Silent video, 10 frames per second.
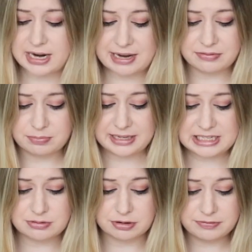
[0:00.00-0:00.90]
to have a
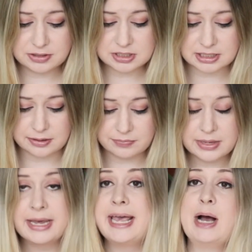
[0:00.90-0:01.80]
place for a filter.
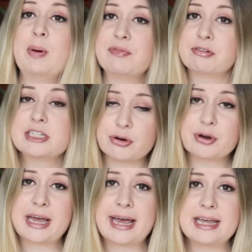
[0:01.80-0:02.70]
However, it's
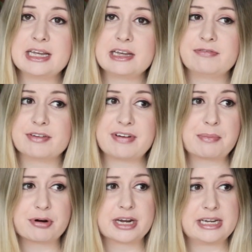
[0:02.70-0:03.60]
okay if the
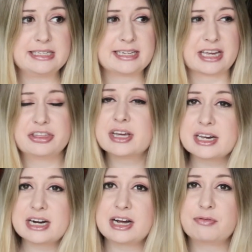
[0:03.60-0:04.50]
fabric is like thick
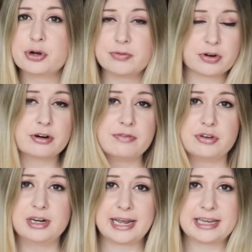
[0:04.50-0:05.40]
enough or you've got a
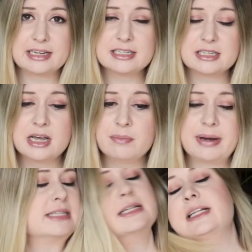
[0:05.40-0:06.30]
few layers.
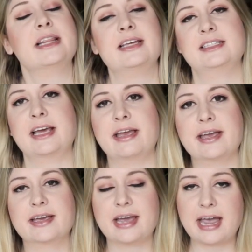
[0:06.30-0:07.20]
Basically, they're
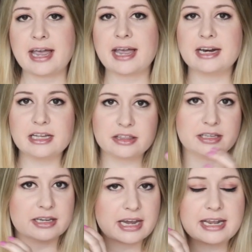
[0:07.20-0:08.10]
saying
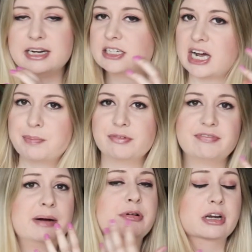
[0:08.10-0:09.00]
anything, any type of
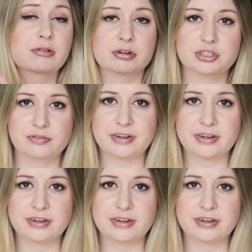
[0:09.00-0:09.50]
fabric across your